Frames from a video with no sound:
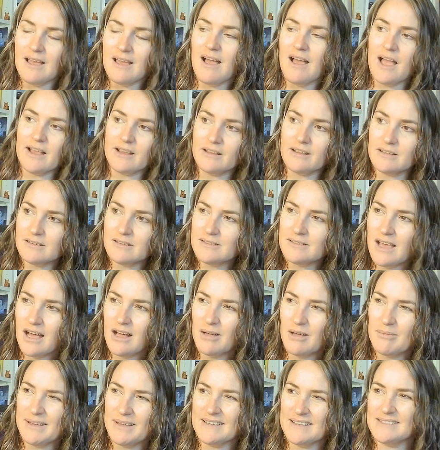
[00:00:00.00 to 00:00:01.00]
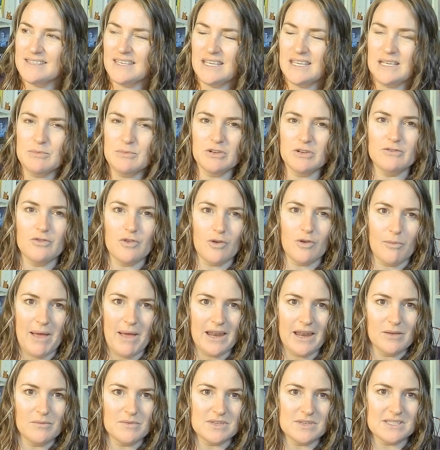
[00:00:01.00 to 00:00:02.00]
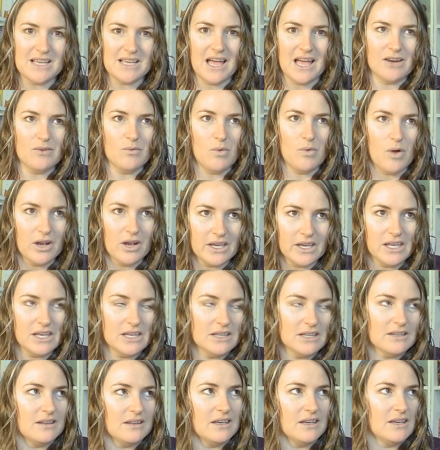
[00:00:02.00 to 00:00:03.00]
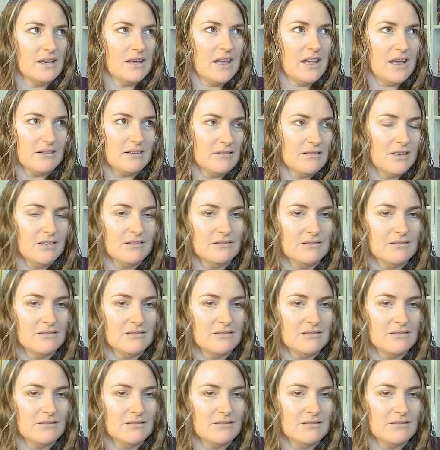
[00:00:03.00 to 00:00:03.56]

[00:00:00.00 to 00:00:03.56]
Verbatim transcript: I couldn't tell because the ebook formatting was kind of wonky. Like, I don't know.